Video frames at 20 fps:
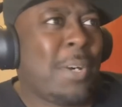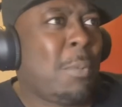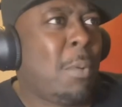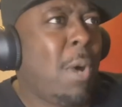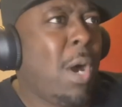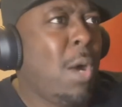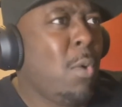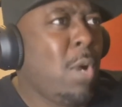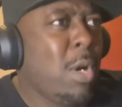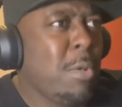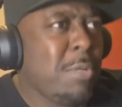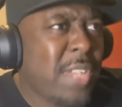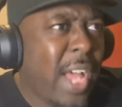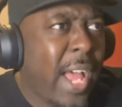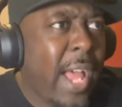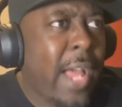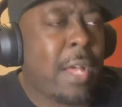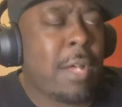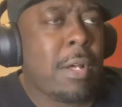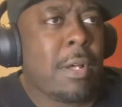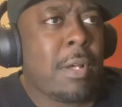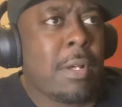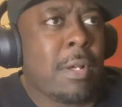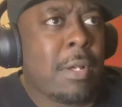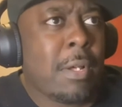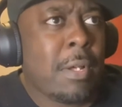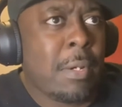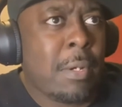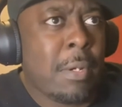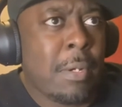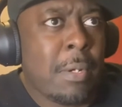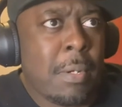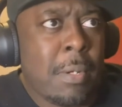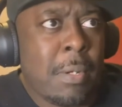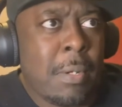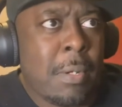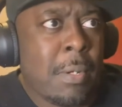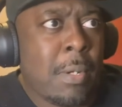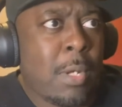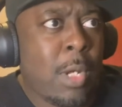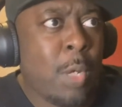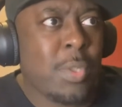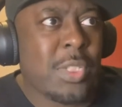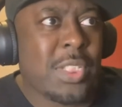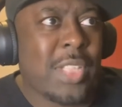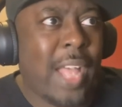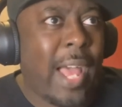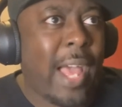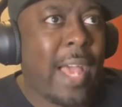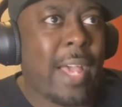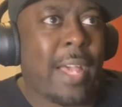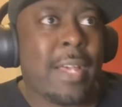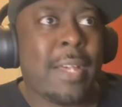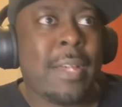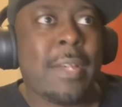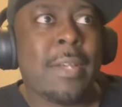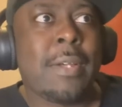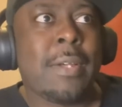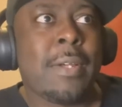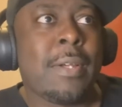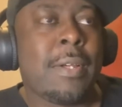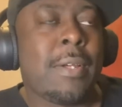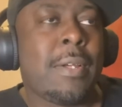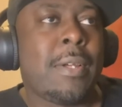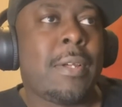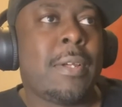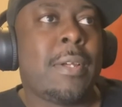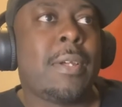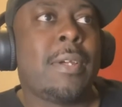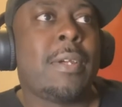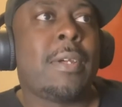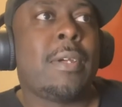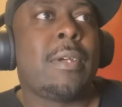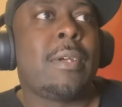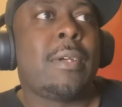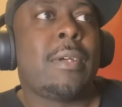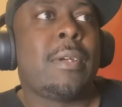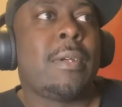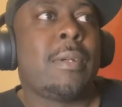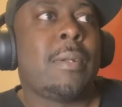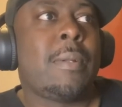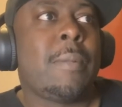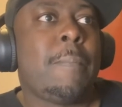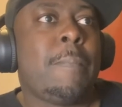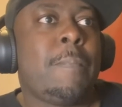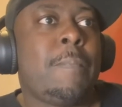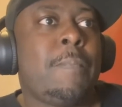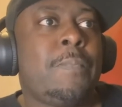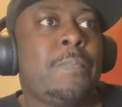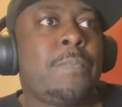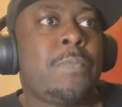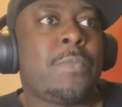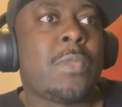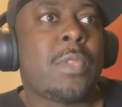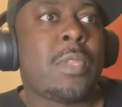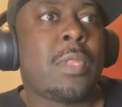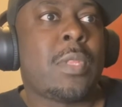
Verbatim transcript: Whoa, who's that? Who was that? You break the rules. Look out.